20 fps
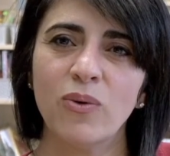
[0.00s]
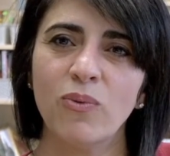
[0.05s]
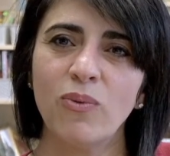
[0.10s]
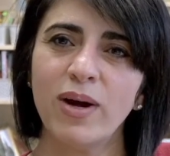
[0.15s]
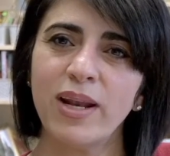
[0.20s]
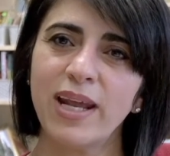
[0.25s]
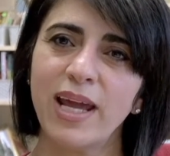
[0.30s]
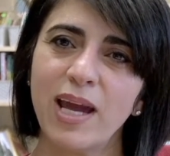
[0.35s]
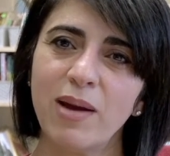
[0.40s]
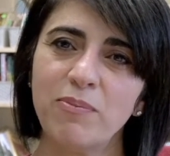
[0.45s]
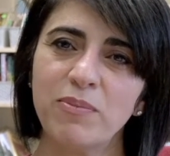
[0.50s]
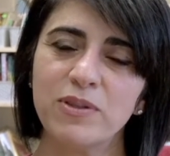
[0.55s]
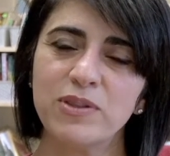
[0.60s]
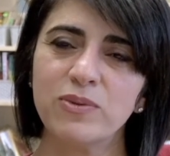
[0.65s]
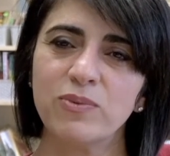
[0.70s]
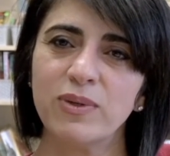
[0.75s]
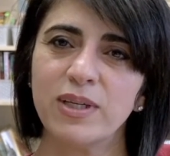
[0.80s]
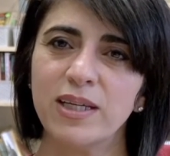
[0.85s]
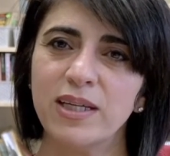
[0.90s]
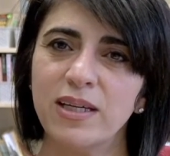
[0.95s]
What
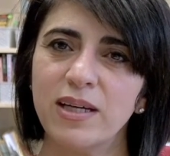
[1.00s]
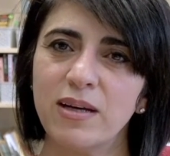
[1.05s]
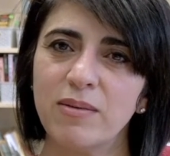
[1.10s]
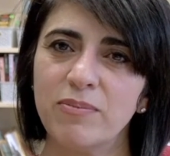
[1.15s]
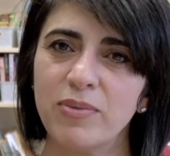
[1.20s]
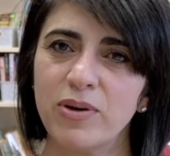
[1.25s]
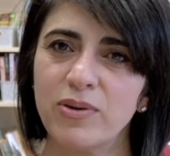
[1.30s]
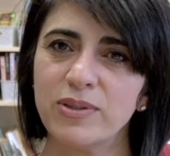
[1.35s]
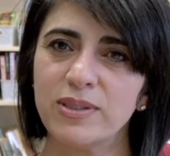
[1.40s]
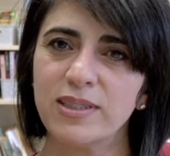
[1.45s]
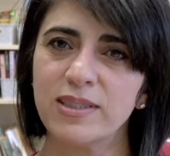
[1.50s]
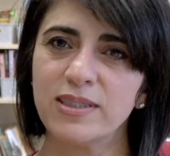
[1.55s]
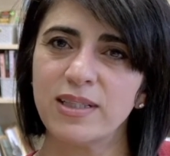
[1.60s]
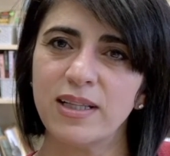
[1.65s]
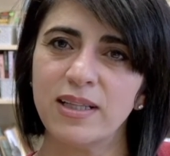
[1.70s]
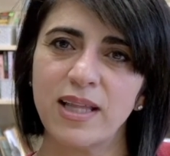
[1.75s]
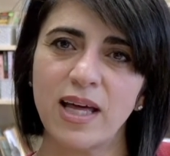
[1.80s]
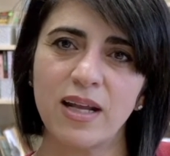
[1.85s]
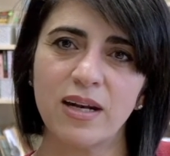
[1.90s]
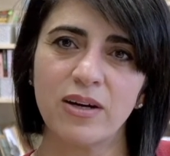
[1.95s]
happens when he composes a
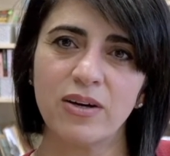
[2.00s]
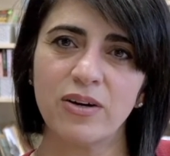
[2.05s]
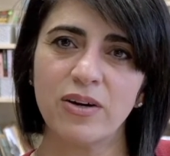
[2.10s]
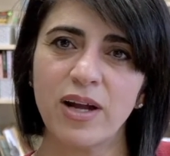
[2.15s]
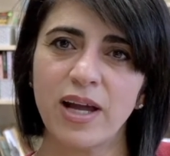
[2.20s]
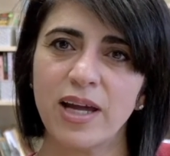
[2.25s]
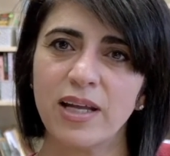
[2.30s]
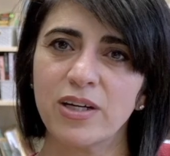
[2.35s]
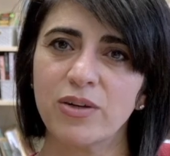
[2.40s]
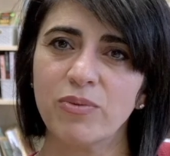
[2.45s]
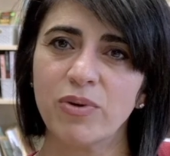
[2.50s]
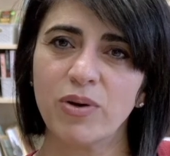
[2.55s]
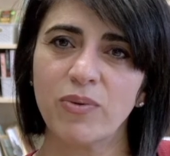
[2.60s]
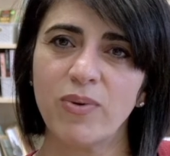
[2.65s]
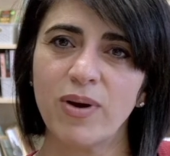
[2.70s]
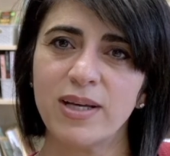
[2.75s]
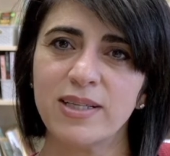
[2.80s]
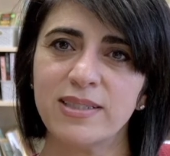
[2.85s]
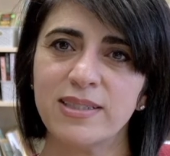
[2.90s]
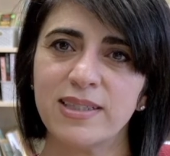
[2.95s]
letter and a
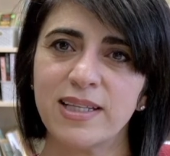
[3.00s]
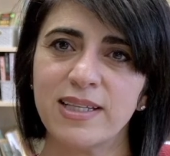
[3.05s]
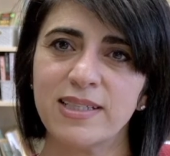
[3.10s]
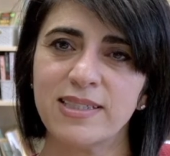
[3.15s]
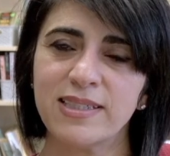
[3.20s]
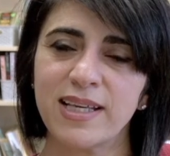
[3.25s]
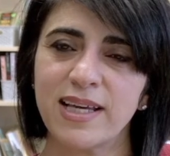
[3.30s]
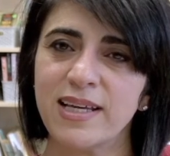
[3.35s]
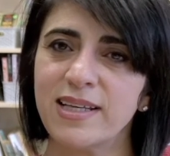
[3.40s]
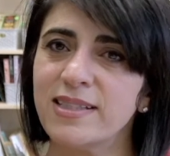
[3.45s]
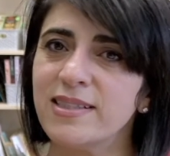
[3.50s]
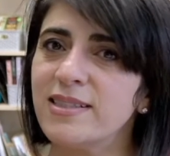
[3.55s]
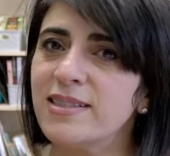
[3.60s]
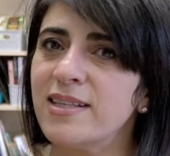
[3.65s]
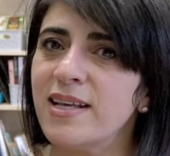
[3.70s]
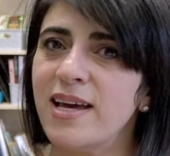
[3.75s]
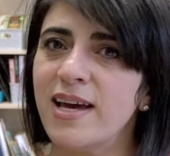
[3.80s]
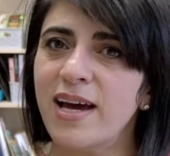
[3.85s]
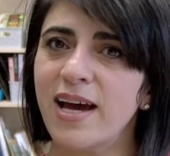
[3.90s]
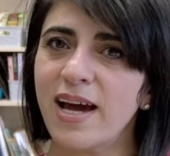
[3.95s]
request that says,
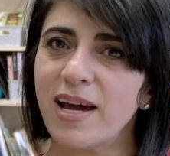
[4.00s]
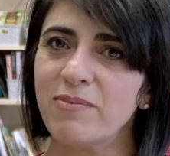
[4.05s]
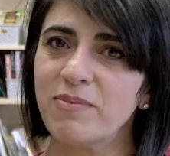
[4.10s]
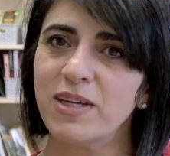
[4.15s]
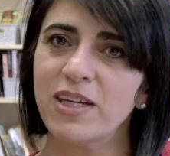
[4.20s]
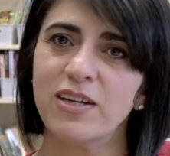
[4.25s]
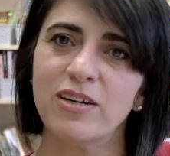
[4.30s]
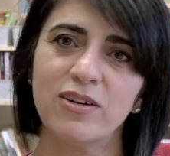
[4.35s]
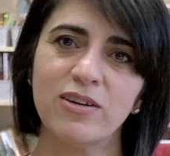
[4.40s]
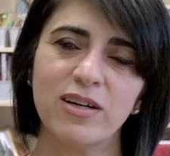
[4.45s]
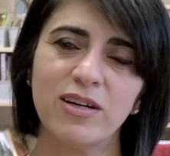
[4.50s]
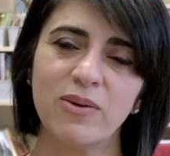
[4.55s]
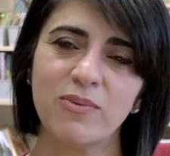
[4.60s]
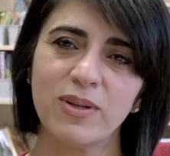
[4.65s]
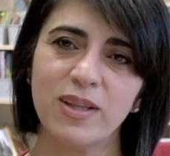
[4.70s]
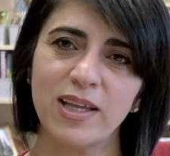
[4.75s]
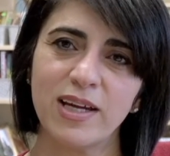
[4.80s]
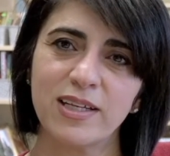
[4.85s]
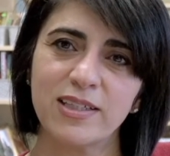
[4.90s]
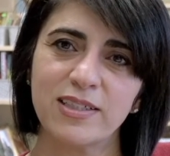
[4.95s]
I'm here and I I
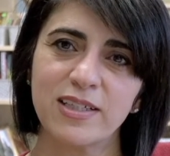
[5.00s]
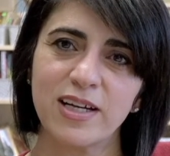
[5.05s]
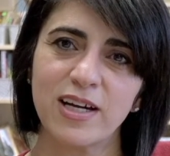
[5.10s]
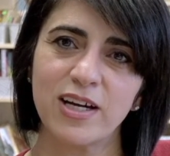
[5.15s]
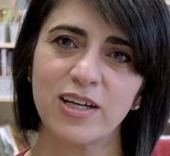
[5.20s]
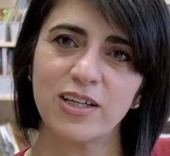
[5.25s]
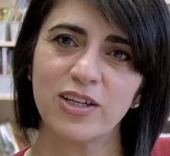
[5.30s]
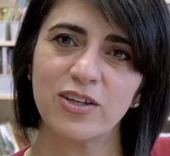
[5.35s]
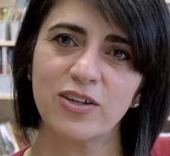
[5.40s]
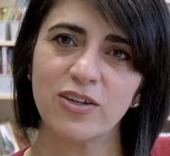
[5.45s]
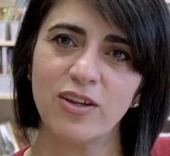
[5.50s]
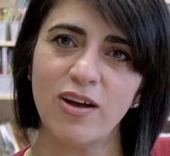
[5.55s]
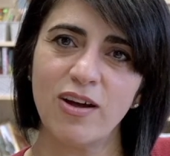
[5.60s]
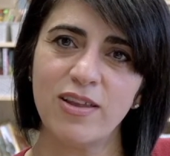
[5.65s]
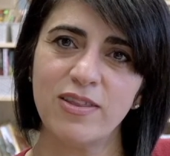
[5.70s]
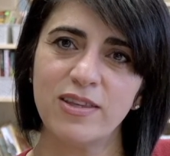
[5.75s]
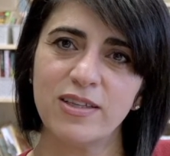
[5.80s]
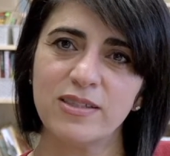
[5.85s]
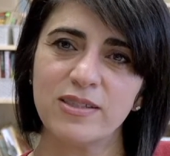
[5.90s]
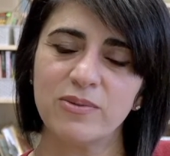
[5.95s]
would like to cut your
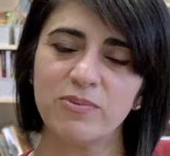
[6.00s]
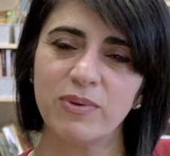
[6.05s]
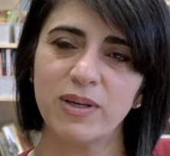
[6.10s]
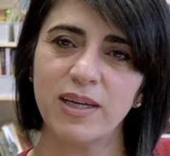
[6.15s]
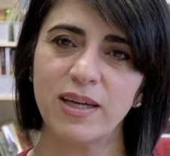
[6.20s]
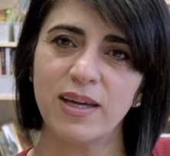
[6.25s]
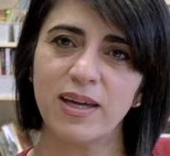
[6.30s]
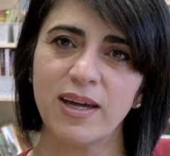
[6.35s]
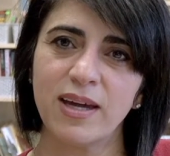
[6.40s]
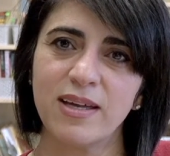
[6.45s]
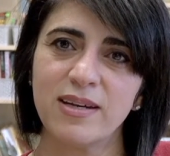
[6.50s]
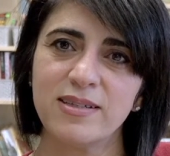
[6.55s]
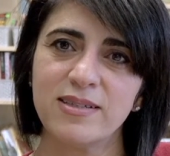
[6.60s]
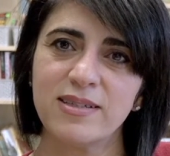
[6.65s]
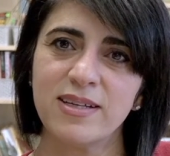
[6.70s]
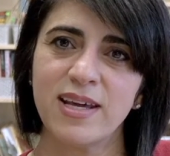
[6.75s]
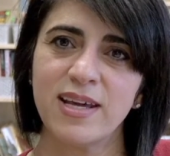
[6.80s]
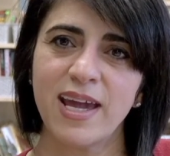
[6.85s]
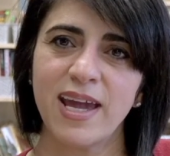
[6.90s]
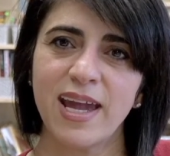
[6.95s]
lawn this
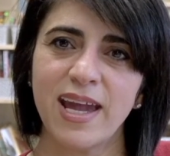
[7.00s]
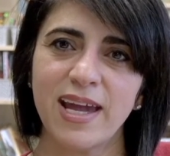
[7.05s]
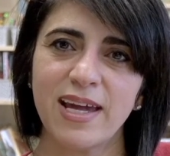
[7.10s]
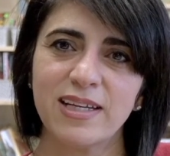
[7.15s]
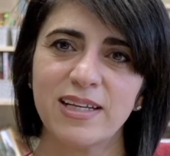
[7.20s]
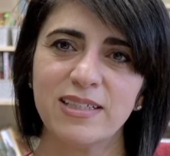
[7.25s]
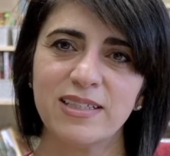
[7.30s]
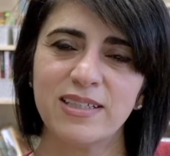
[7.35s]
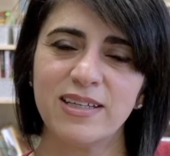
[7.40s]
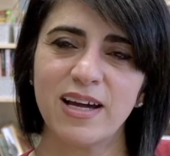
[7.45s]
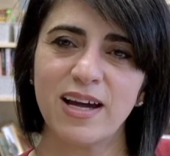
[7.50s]
weekend. And